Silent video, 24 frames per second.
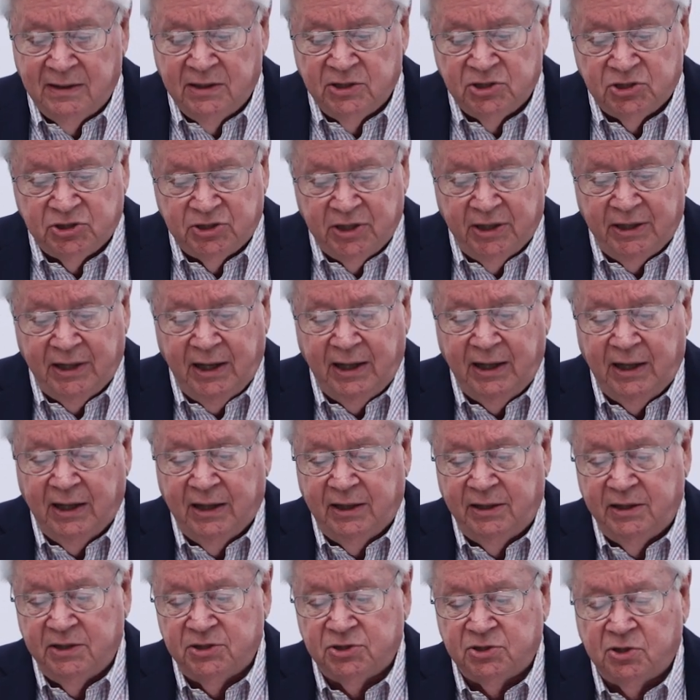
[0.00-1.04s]
sitting
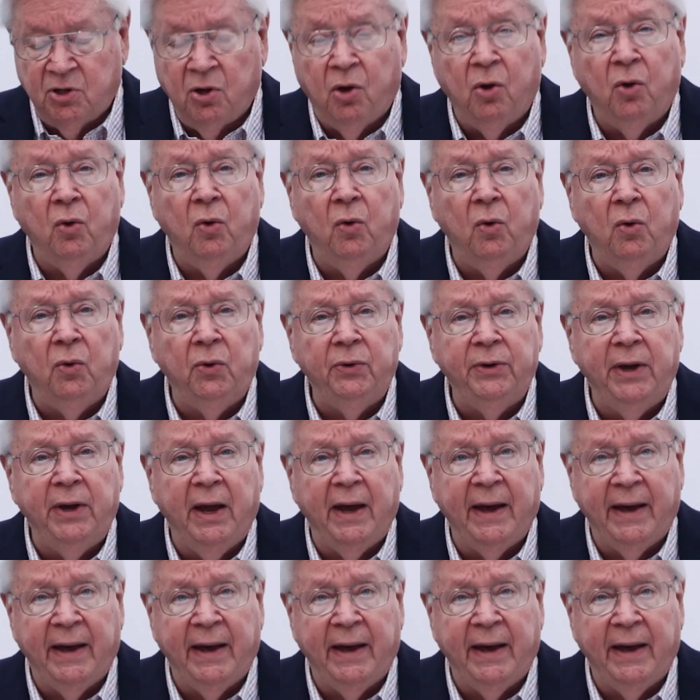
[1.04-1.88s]
in his cold